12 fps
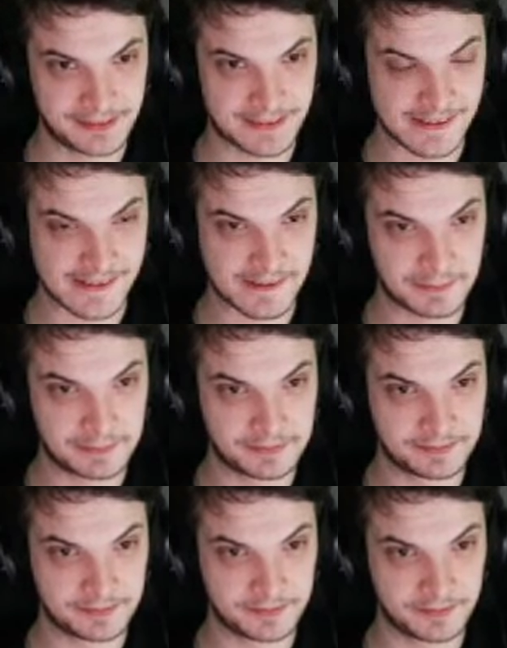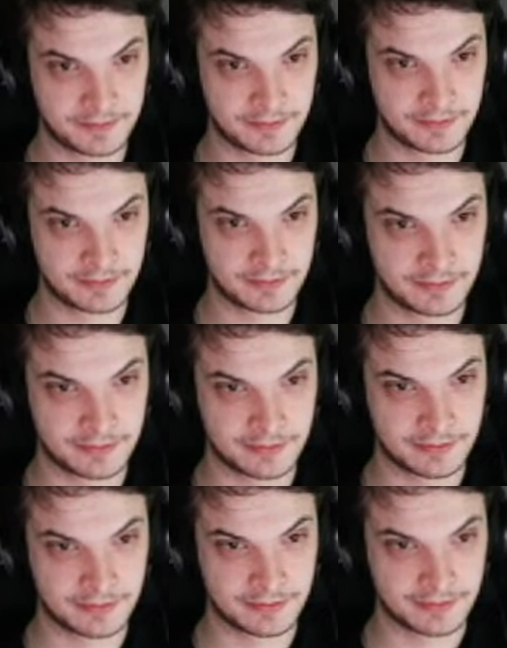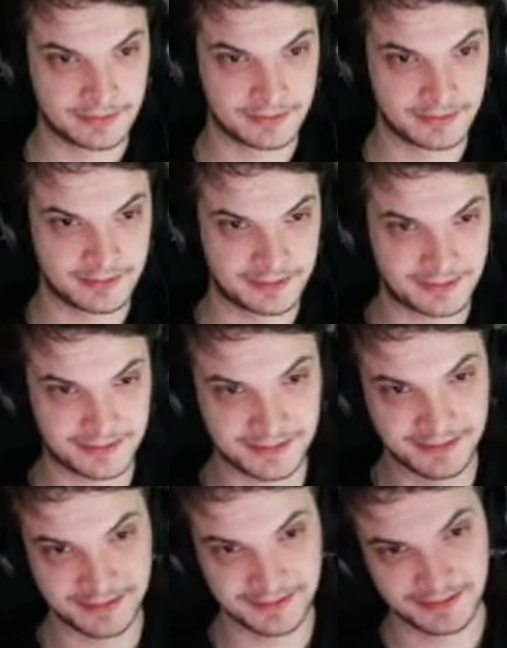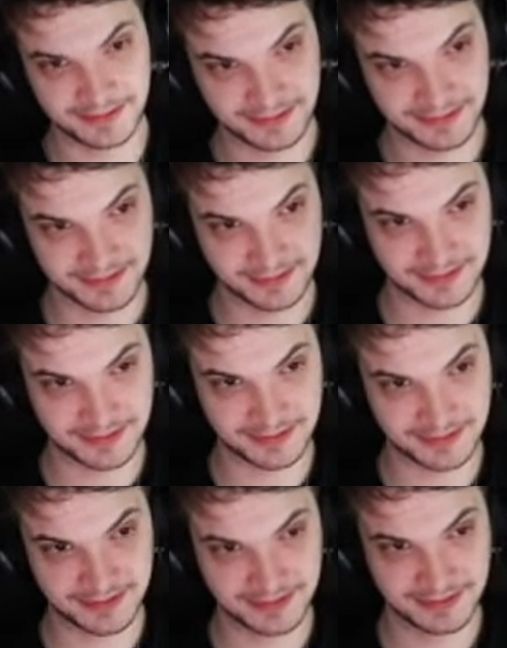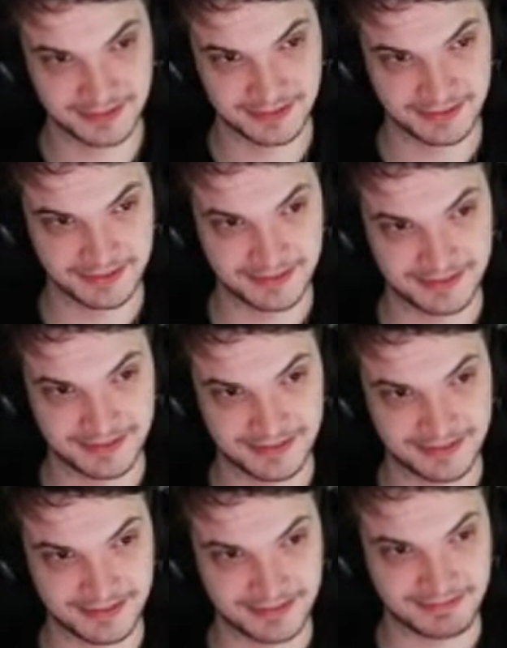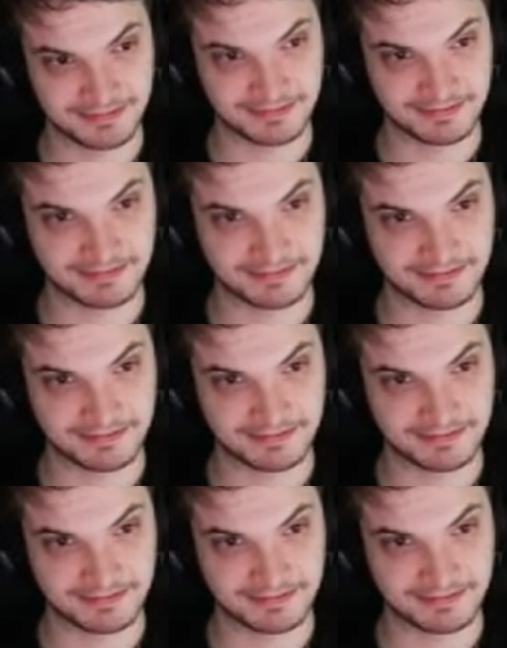[no speech]